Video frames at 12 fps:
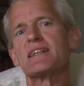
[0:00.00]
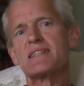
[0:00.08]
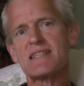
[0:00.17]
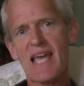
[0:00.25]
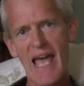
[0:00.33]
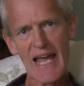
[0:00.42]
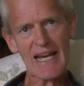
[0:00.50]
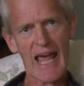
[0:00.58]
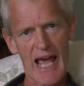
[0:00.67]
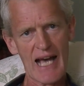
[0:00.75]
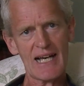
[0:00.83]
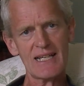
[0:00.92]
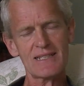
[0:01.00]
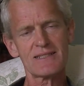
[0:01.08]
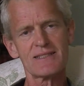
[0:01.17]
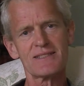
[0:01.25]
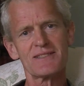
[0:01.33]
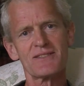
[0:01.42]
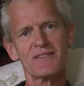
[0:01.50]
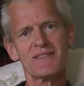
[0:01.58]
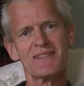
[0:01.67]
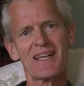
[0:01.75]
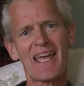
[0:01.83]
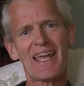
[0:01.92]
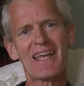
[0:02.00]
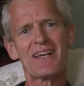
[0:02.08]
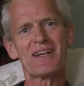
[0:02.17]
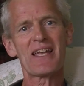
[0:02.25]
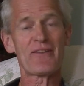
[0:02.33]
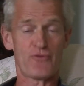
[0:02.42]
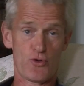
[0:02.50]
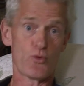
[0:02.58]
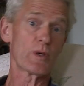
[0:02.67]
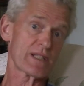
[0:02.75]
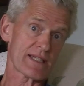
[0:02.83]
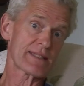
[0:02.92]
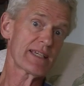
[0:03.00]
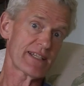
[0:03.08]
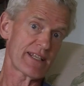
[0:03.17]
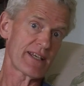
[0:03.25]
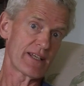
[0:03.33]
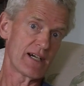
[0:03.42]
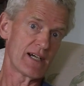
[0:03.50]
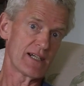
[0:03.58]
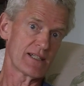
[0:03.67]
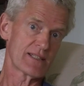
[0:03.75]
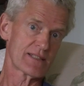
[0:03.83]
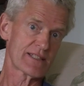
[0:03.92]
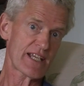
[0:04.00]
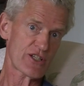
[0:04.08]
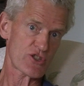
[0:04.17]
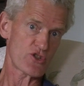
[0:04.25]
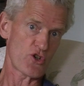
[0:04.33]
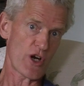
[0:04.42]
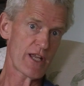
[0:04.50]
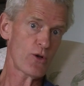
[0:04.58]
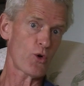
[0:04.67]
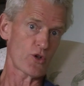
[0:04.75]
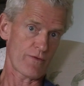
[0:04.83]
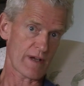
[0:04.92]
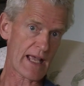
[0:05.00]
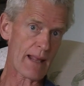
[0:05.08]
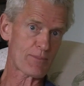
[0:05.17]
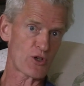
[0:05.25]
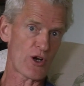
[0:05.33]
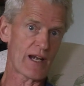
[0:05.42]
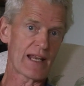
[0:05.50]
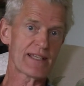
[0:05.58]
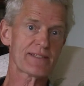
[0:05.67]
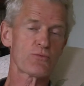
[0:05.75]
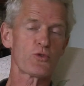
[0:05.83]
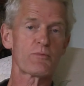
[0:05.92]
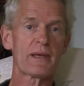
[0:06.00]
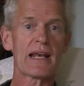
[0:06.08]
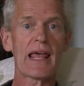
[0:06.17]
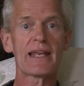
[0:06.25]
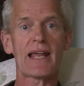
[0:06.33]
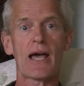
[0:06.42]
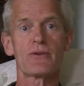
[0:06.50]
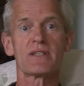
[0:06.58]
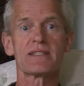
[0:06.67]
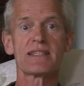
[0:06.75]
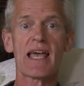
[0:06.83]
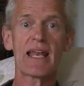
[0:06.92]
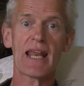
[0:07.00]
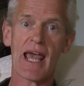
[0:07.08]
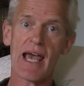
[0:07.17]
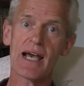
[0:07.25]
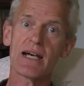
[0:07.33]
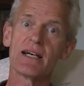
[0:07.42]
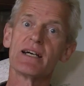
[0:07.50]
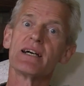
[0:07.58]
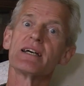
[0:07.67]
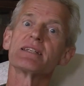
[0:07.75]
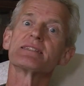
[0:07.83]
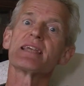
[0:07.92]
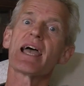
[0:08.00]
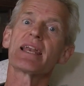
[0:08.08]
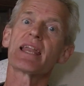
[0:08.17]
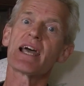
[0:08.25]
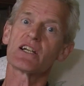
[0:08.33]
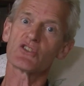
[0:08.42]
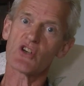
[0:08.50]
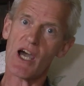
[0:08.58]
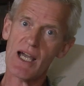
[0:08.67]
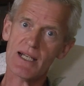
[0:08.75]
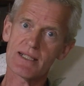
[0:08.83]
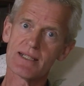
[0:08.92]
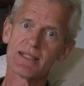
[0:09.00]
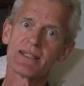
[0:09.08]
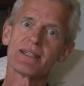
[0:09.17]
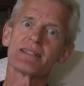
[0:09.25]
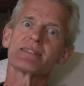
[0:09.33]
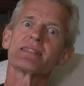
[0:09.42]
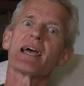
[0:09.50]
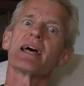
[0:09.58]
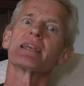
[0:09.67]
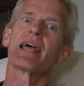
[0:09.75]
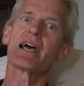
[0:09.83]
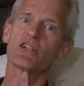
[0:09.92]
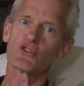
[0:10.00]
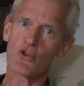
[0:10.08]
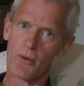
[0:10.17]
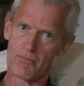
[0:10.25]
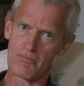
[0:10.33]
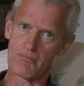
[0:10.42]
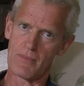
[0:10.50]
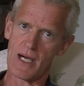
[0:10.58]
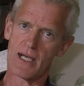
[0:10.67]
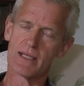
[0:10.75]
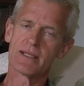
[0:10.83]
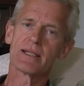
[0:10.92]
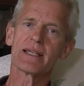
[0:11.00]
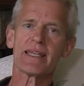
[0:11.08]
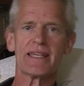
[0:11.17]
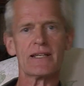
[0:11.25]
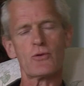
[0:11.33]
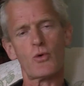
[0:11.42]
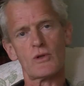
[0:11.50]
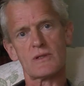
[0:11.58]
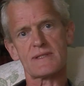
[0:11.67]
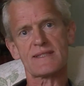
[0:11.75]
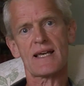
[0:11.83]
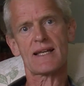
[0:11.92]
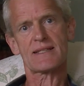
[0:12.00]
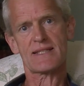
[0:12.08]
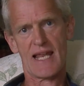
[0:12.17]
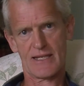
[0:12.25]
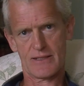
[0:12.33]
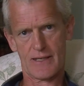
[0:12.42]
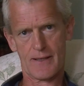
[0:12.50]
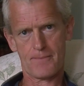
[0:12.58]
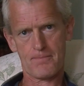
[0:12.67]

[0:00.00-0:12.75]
Tener, if you were to see it in a dictionary or a vocabulary list, would be laid out tener, tenera, tenerum equals tender.